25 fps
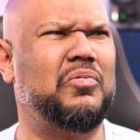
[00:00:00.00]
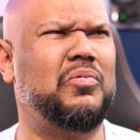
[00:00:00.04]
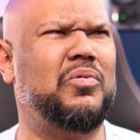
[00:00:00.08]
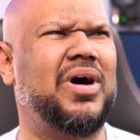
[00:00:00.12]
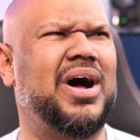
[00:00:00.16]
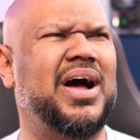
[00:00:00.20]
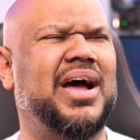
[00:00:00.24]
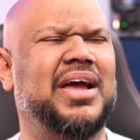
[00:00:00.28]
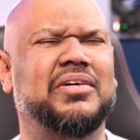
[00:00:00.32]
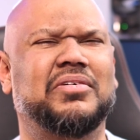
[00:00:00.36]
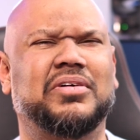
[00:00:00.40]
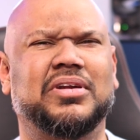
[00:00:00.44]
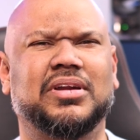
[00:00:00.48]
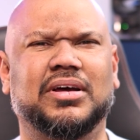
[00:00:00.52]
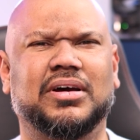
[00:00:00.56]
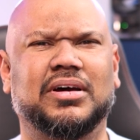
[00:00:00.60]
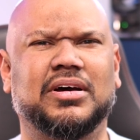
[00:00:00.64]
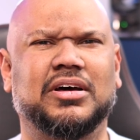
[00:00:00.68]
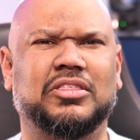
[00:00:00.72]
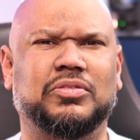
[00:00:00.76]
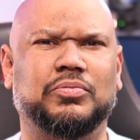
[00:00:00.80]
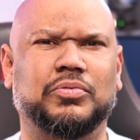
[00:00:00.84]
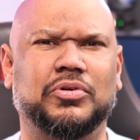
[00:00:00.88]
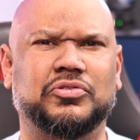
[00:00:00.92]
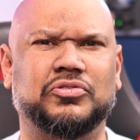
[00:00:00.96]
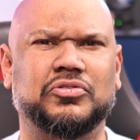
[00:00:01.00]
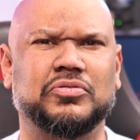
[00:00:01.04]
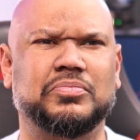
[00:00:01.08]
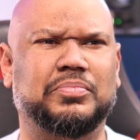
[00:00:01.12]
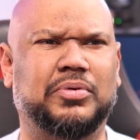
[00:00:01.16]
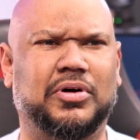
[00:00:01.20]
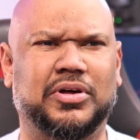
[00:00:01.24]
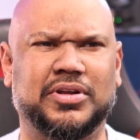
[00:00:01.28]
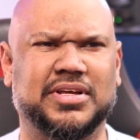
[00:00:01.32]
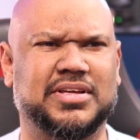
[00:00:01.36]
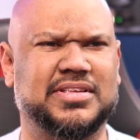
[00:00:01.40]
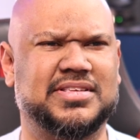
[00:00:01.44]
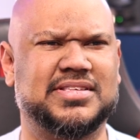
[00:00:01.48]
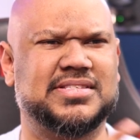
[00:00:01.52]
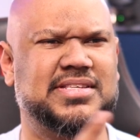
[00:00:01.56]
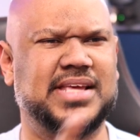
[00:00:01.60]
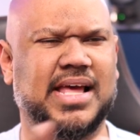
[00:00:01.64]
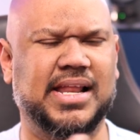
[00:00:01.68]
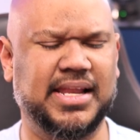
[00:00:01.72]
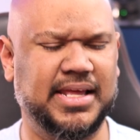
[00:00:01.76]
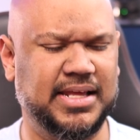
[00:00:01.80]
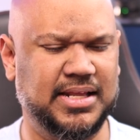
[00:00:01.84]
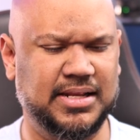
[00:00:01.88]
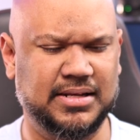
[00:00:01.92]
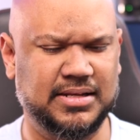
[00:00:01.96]
why on earth would you bother
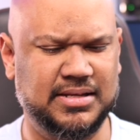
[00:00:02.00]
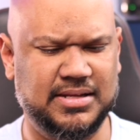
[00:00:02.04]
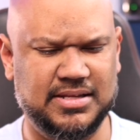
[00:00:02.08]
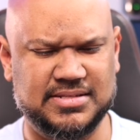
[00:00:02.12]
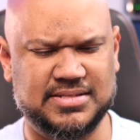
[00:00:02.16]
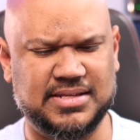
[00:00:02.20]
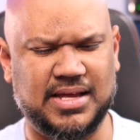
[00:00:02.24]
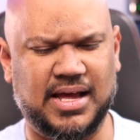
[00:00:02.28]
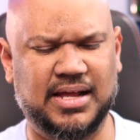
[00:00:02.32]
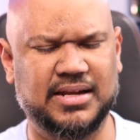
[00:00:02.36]
selling this